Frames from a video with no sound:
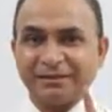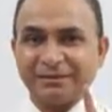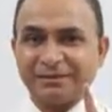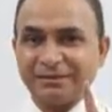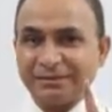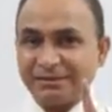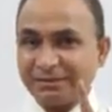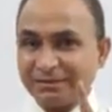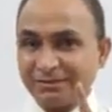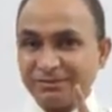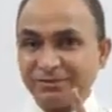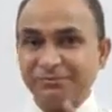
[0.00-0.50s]

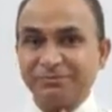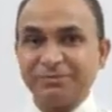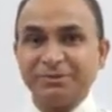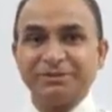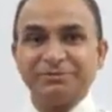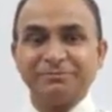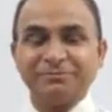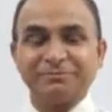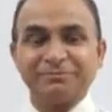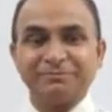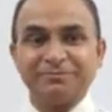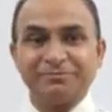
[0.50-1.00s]
Trust me,
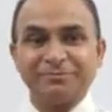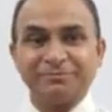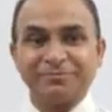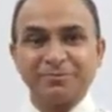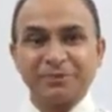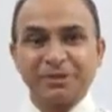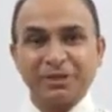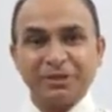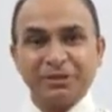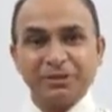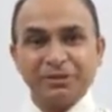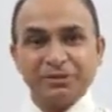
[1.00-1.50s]

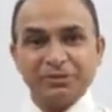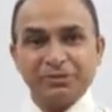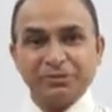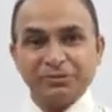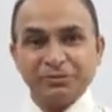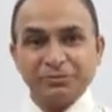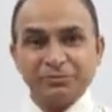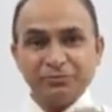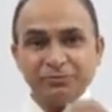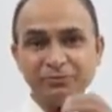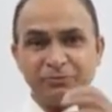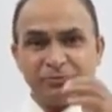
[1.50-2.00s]

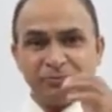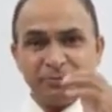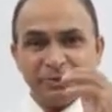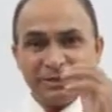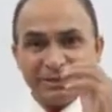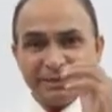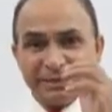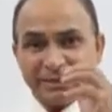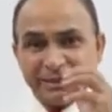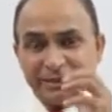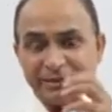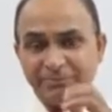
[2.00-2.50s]
you would
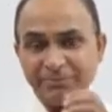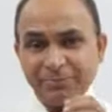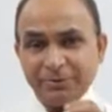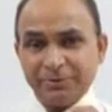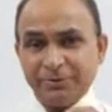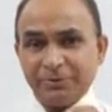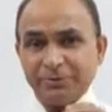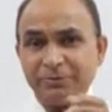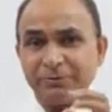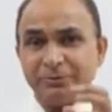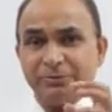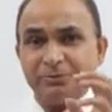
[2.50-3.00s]
be able
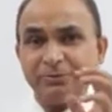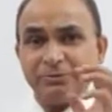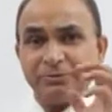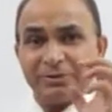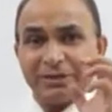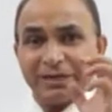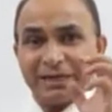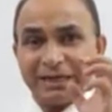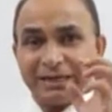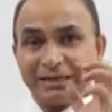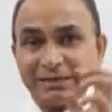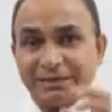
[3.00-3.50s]
to
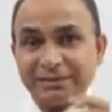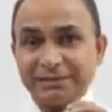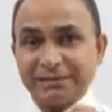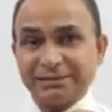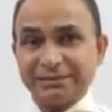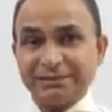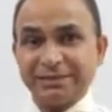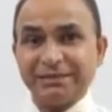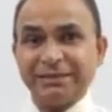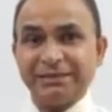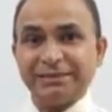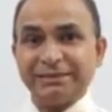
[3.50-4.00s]

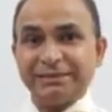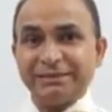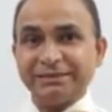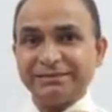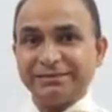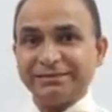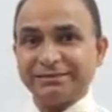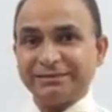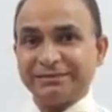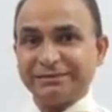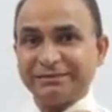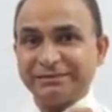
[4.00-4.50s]
understand
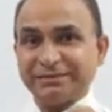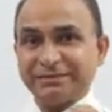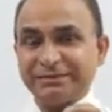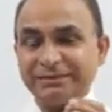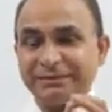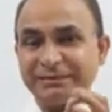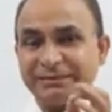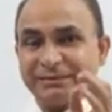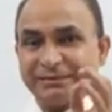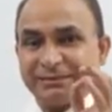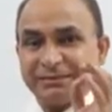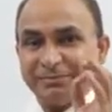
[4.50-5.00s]

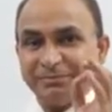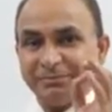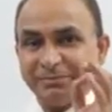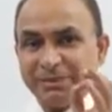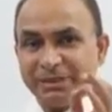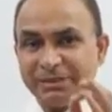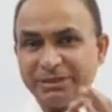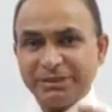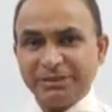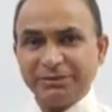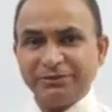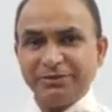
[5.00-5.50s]
the
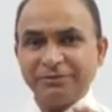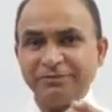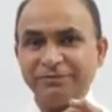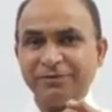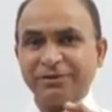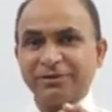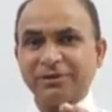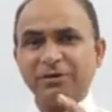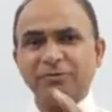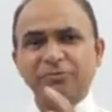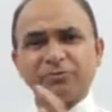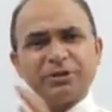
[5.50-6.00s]
meaning of
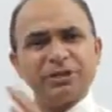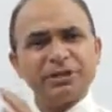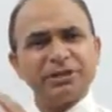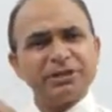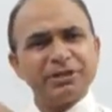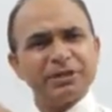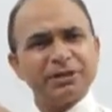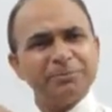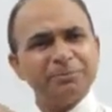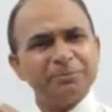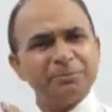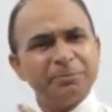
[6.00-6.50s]
accounting
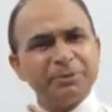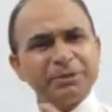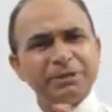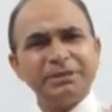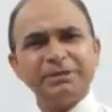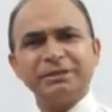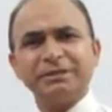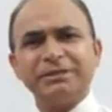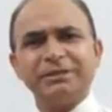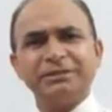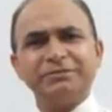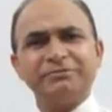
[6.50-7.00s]

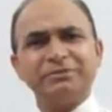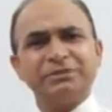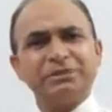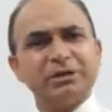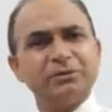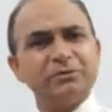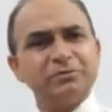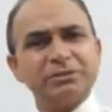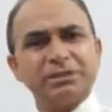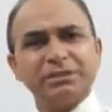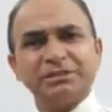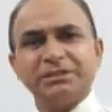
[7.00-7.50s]
completely
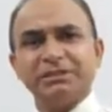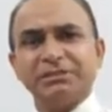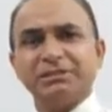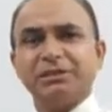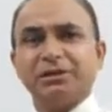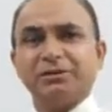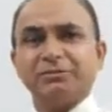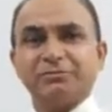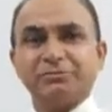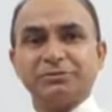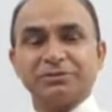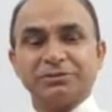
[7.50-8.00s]
without any
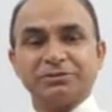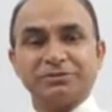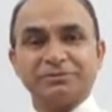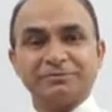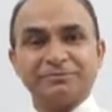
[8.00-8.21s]
doubt.